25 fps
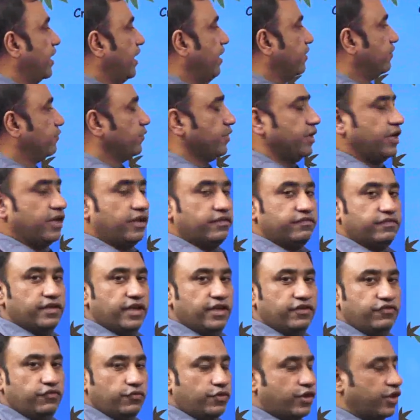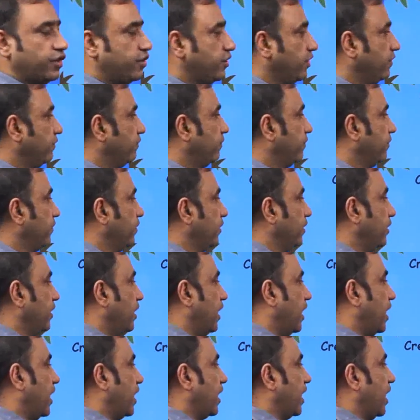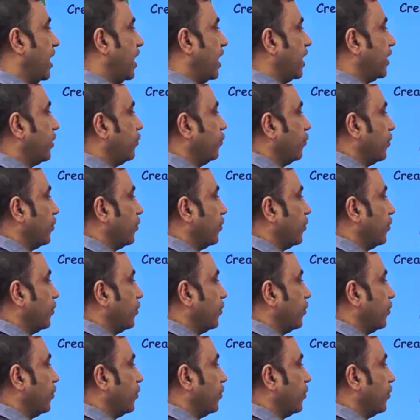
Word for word: as well as educative, are hard to